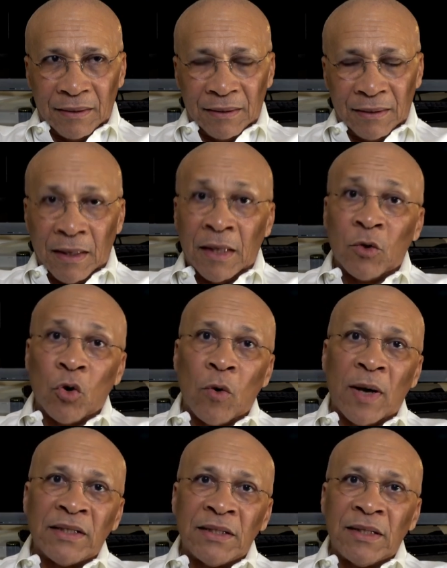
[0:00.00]
and
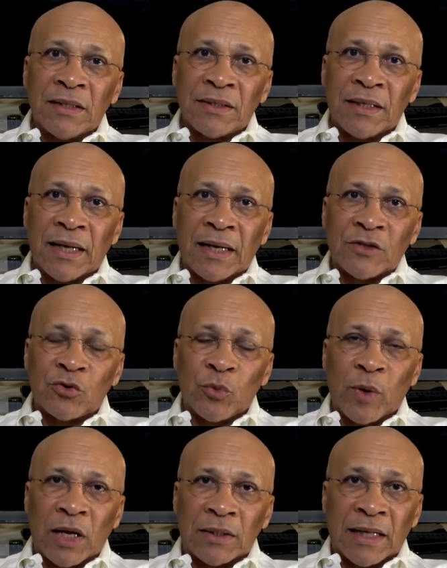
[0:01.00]
oh, I did say that as
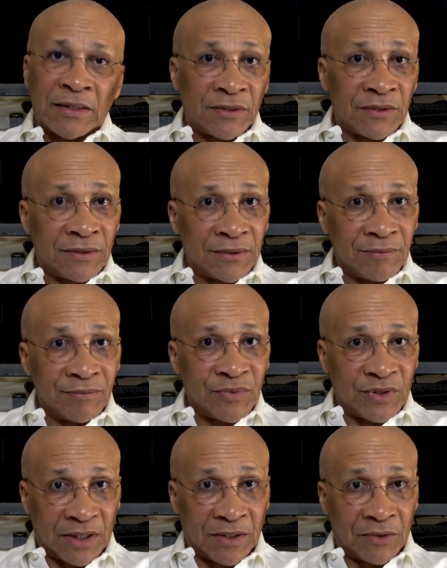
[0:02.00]
well, that
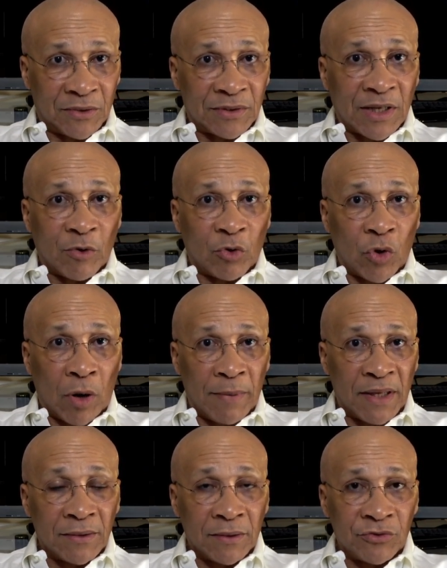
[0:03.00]
senators are going to
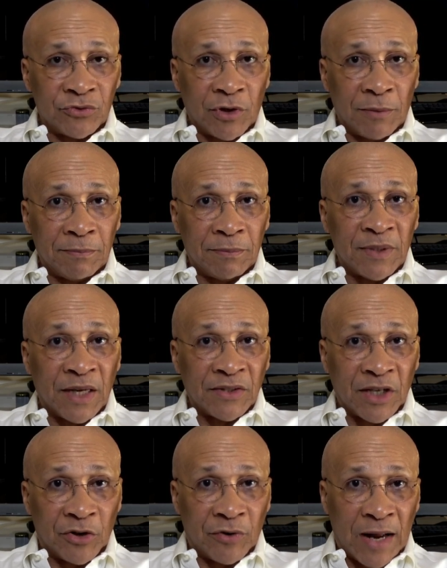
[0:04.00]
abandon Trump. There
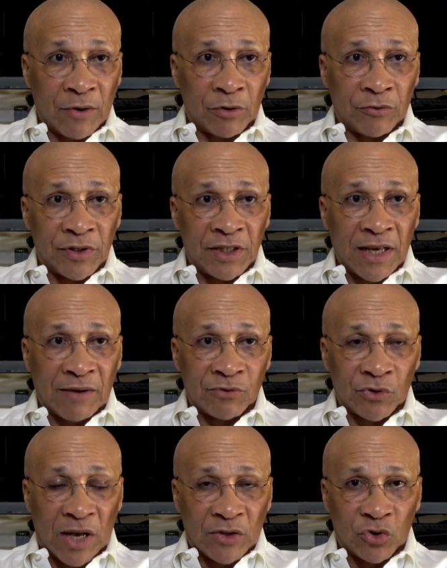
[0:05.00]
is a crack already. I
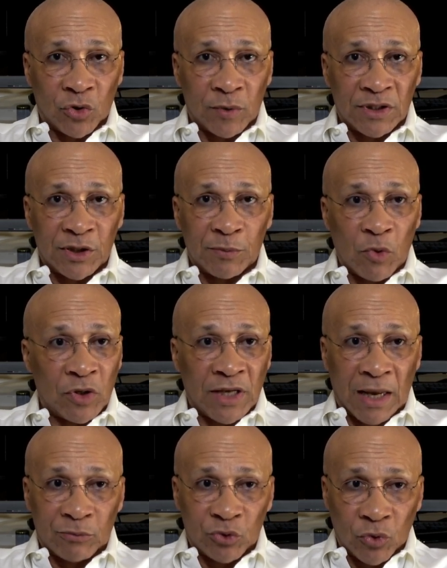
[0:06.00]
saw it this
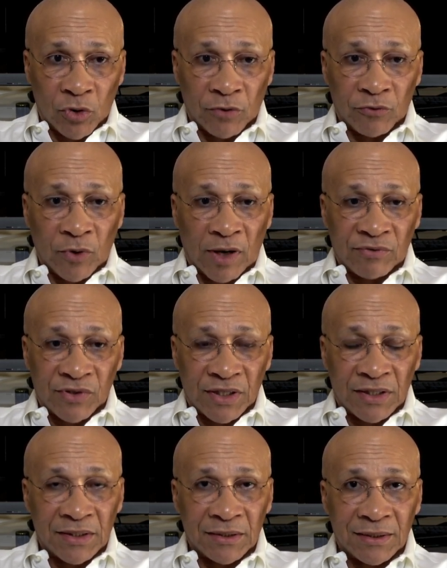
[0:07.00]
morning. I'm sure all of you have
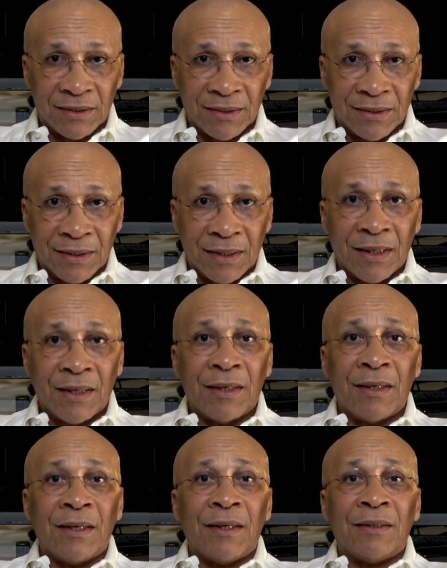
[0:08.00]
seen it.
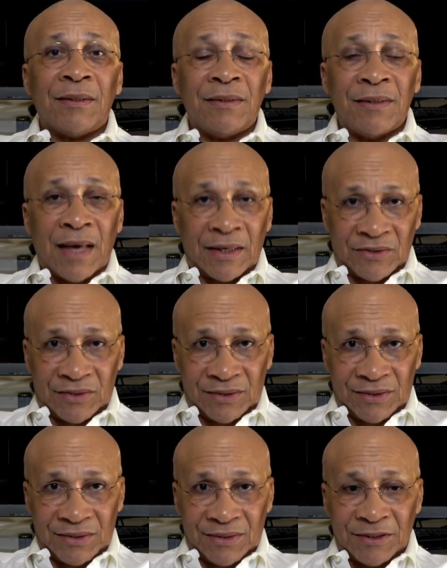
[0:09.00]

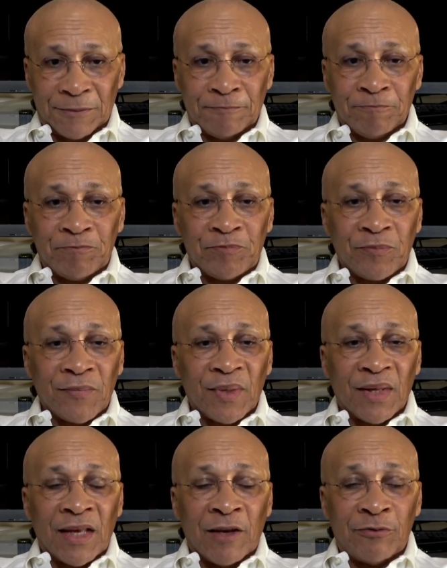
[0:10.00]
Yes.
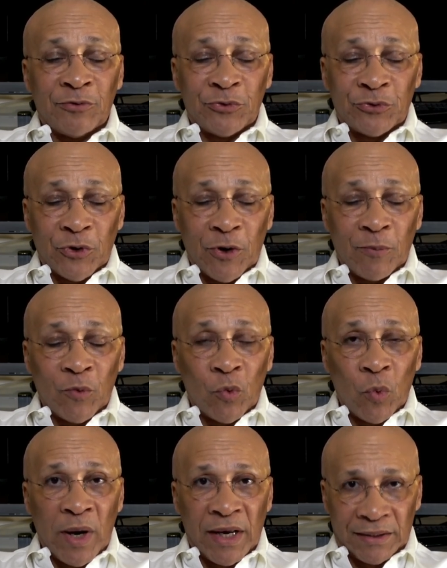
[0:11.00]
If Trump
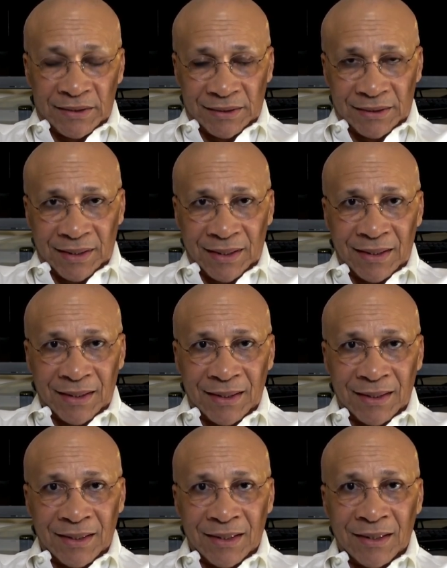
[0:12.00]
waits
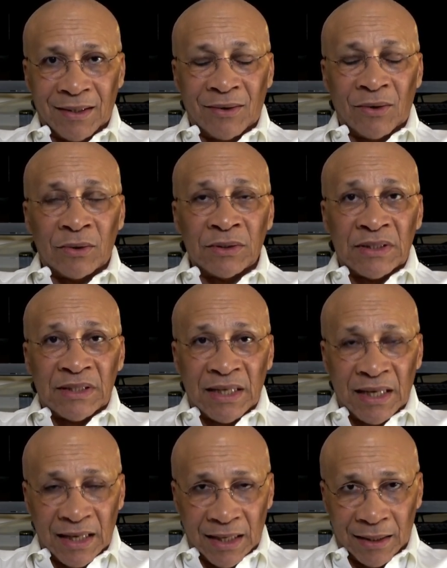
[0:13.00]

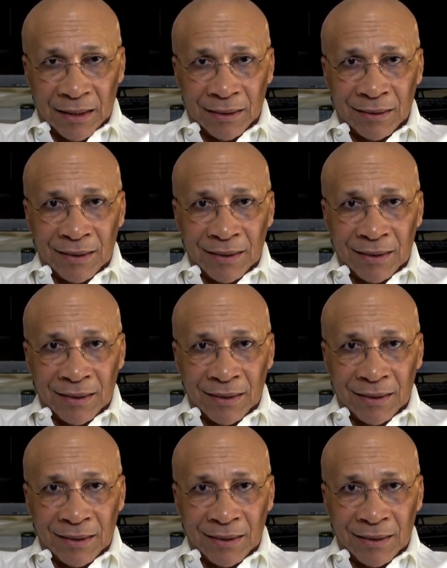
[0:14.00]
until